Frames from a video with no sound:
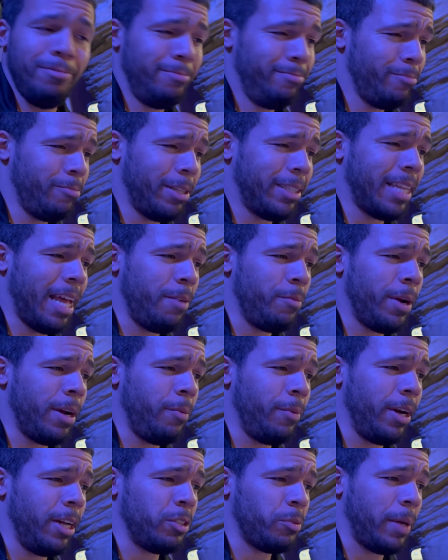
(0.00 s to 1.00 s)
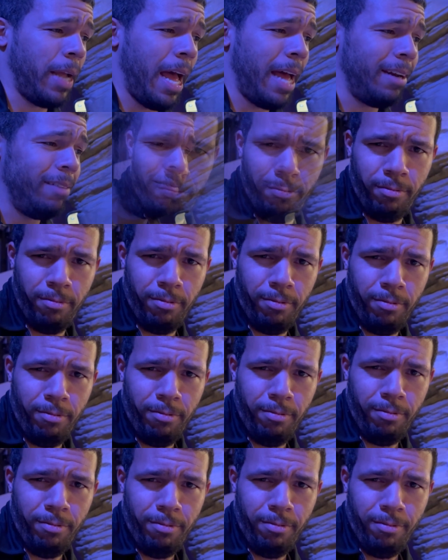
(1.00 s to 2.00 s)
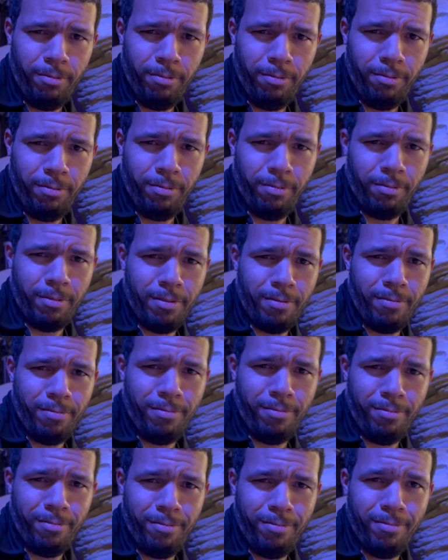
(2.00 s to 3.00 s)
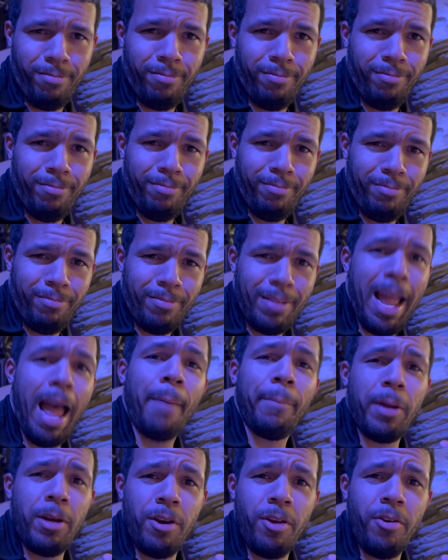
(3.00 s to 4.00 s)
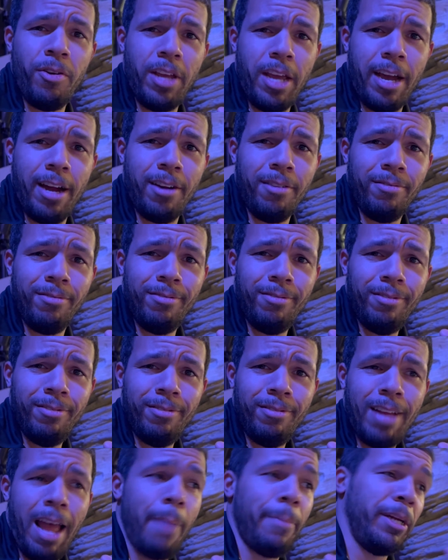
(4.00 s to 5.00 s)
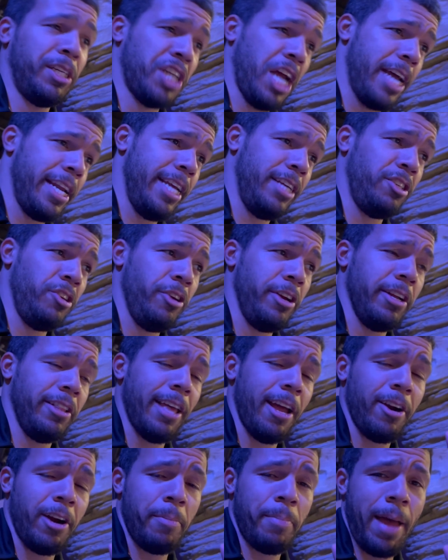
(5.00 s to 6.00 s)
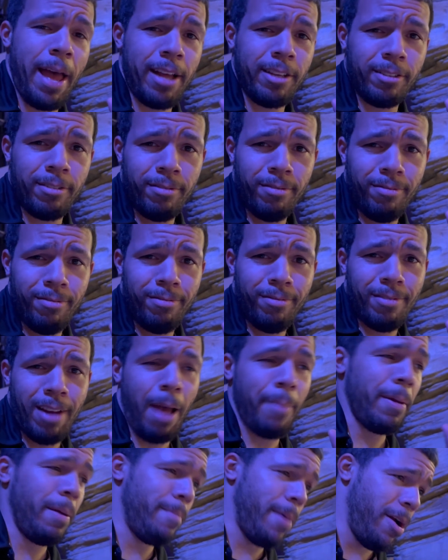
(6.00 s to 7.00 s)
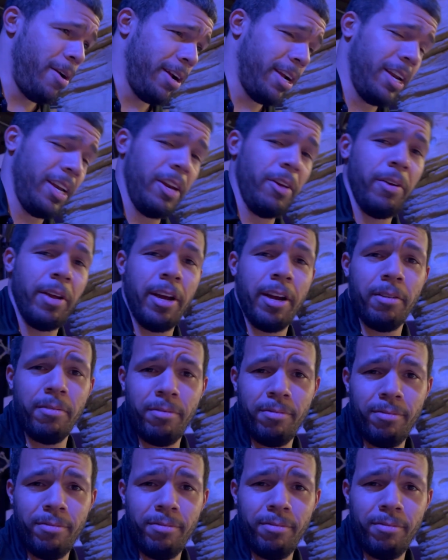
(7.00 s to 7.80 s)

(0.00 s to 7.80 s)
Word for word: What's that? What else we got? And tell them Happy New Year. Happy New Year. Happy Chinese New Year. That already passed. Yes. Happy American New Year.